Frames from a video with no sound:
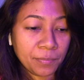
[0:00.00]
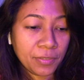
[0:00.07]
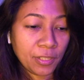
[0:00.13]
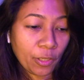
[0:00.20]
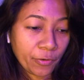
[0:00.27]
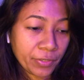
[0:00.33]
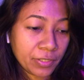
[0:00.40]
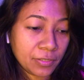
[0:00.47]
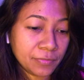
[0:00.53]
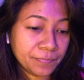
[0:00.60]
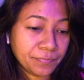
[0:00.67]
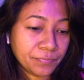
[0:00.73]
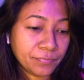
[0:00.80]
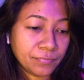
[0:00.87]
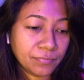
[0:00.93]
allowing
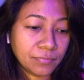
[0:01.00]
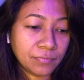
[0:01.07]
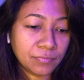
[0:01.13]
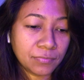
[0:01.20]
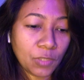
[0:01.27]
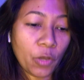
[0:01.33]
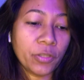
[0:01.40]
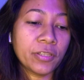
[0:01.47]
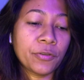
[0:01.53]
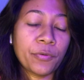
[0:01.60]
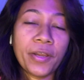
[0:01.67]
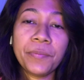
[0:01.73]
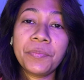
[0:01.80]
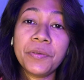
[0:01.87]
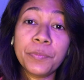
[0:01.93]
not the
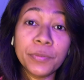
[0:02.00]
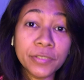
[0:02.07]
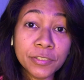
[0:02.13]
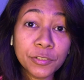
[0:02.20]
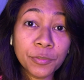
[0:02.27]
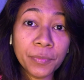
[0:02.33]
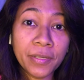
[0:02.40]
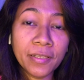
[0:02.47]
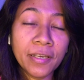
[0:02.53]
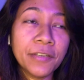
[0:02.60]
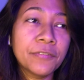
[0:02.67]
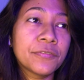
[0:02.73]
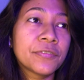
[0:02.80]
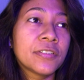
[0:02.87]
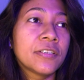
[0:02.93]
right people into my life,